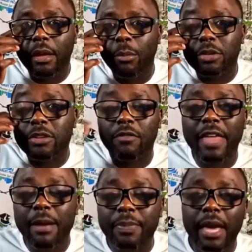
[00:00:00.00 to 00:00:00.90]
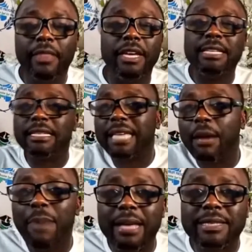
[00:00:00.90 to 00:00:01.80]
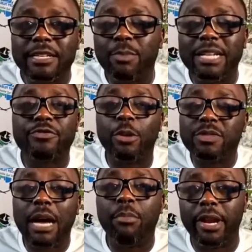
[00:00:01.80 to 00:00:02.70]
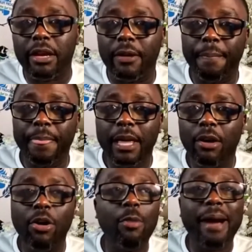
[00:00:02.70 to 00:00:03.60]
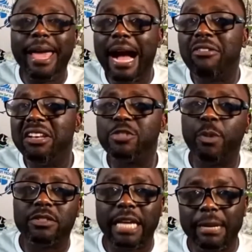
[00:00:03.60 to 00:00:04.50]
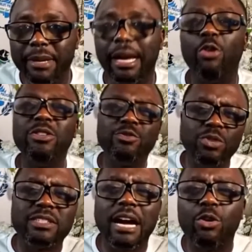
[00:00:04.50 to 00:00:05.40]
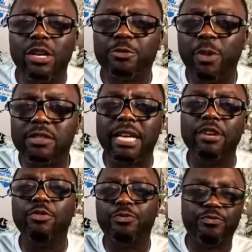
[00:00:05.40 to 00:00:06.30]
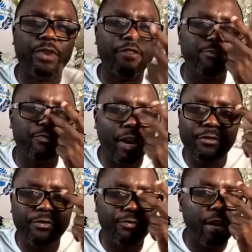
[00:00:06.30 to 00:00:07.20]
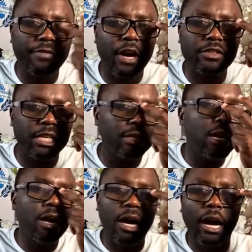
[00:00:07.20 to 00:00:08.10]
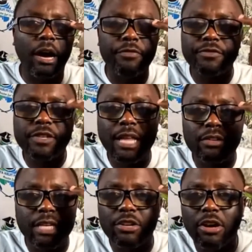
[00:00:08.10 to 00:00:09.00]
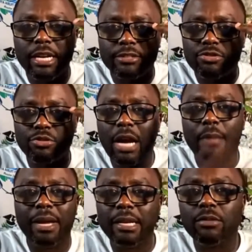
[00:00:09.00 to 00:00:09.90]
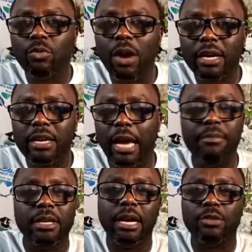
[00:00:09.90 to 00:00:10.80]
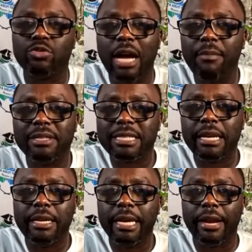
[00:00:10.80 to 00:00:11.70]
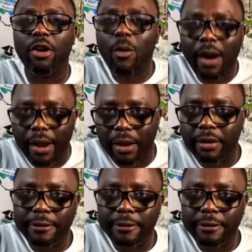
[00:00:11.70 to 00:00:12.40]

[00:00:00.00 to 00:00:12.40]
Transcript: Most of them, they just get bank statement from somebody. Oh, my uncle is sponsoring me. Which uncle will sponsor you $5,000, $50,000 to come and work? To come and study here? No one.